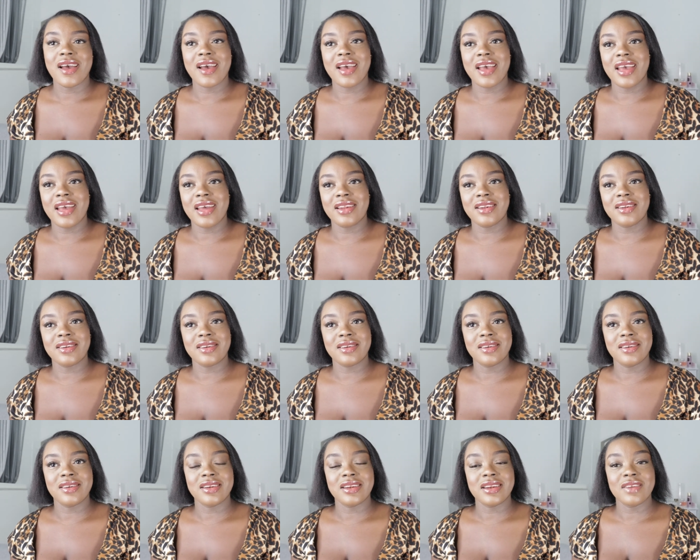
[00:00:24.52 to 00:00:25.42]

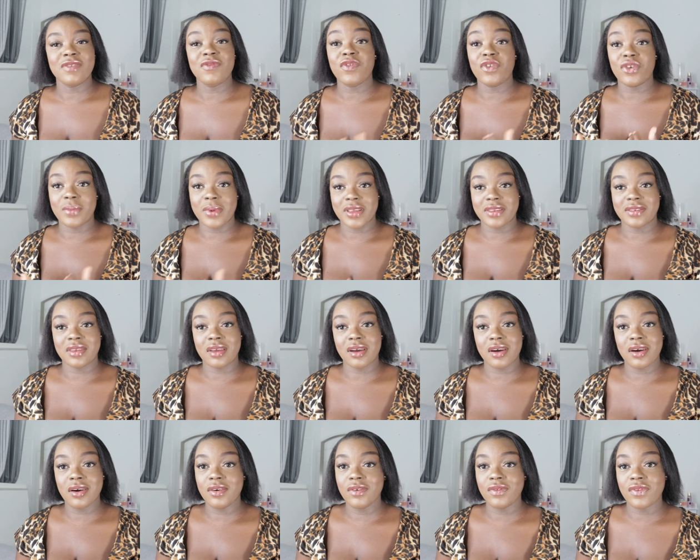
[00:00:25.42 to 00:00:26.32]
and for
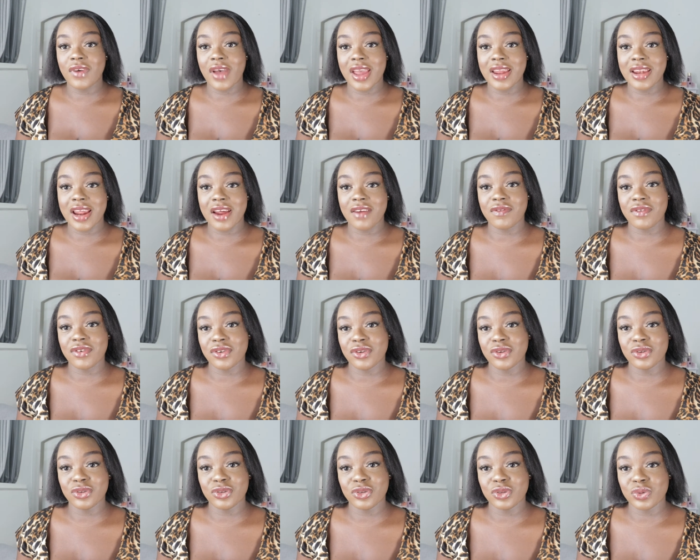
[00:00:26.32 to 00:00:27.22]
myself i never
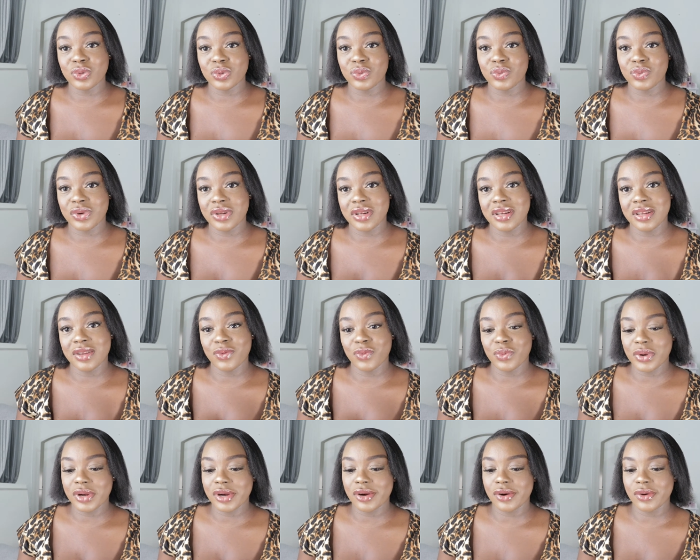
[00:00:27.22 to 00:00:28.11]
used to really
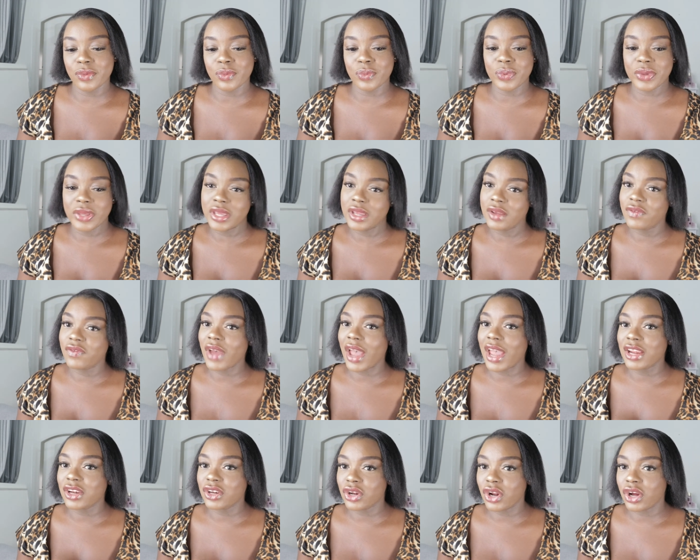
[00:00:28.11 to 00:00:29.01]
wear weave
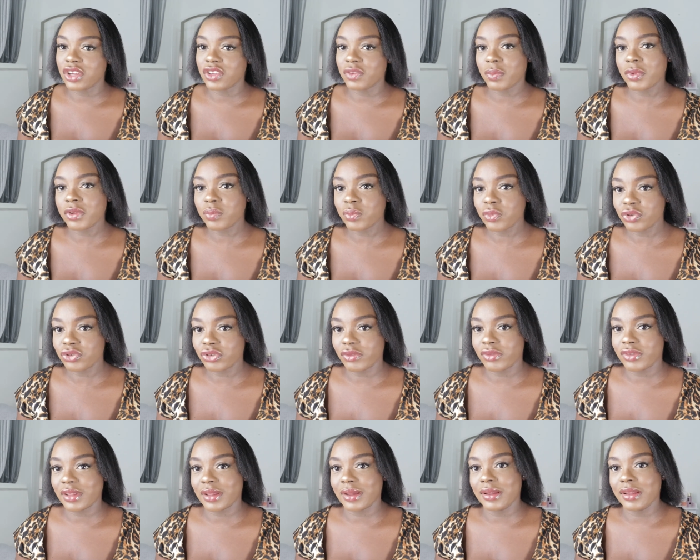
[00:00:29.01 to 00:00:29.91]
i does but most
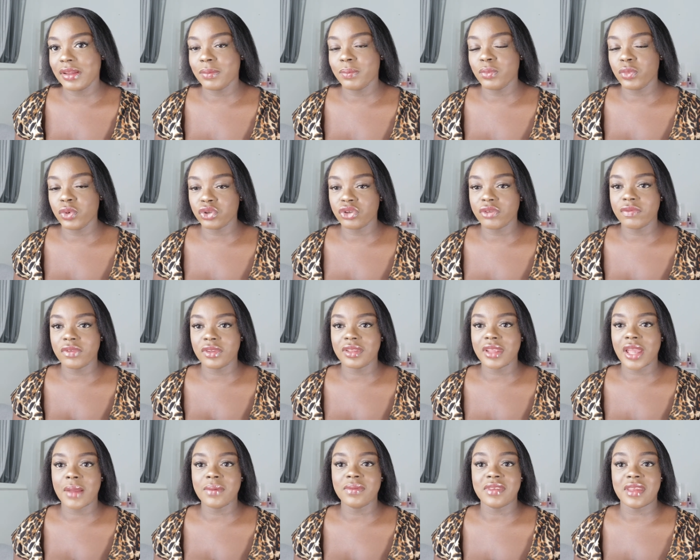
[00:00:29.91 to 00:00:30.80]
of the time most of the
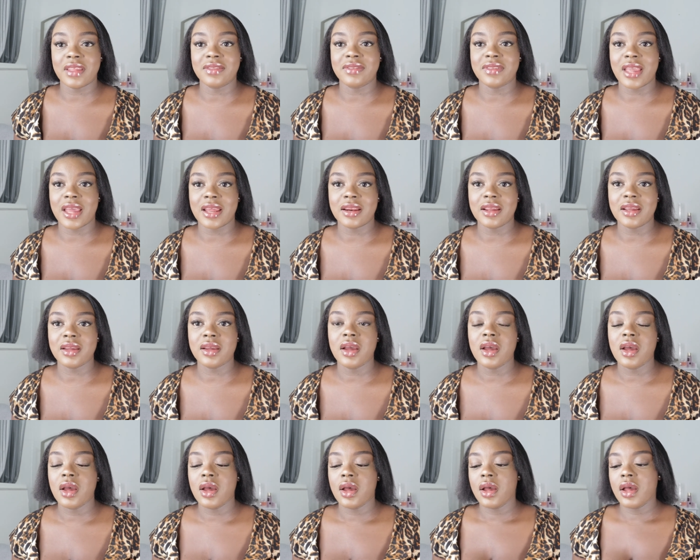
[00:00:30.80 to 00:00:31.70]
time synthetic
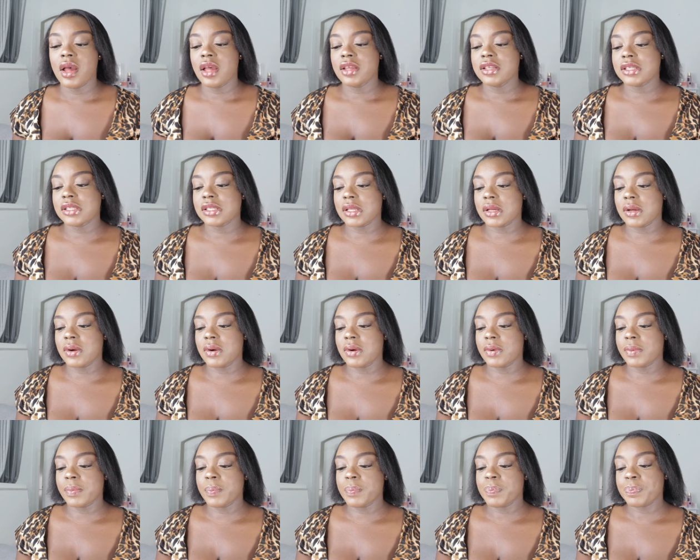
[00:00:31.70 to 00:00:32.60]

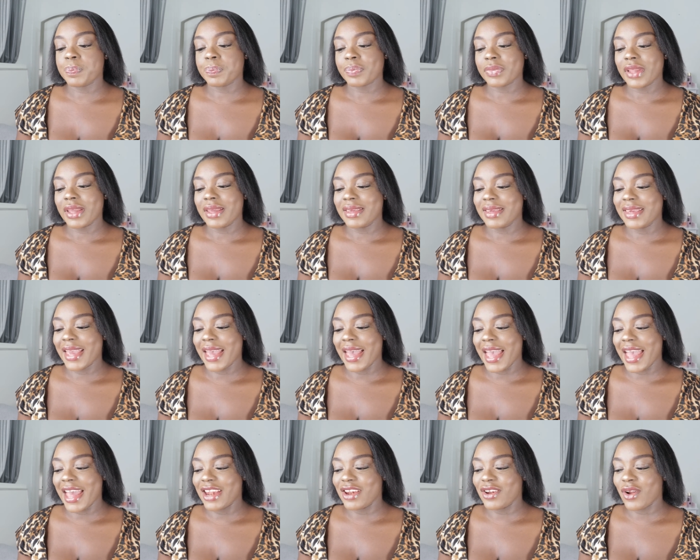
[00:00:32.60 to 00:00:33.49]
so
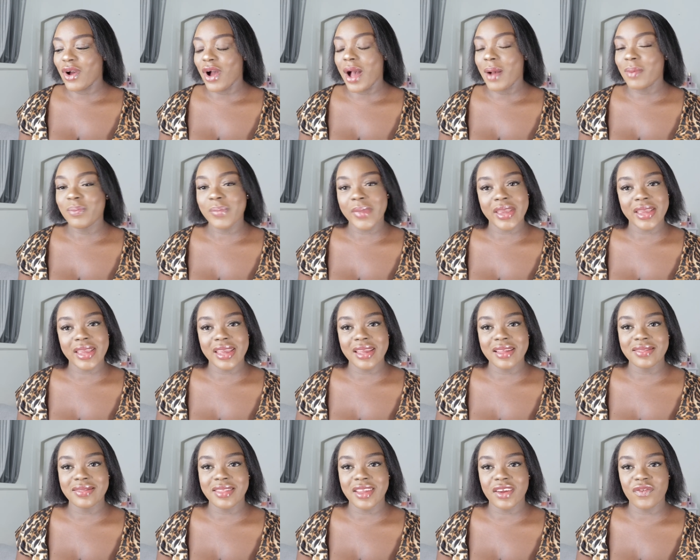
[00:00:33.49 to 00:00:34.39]
yeah and now i'm
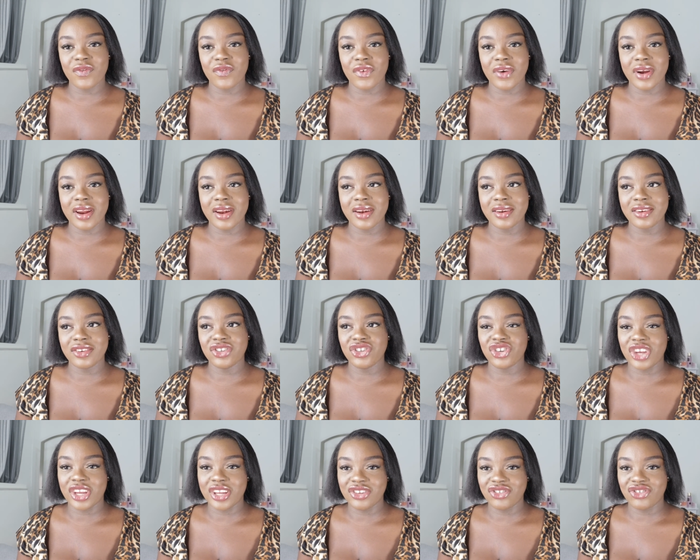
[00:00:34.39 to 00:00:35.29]
making different
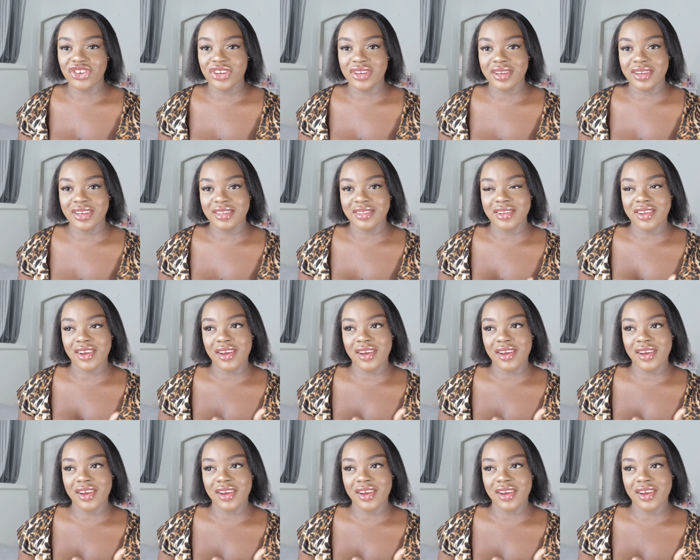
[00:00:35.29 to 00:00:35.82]
changes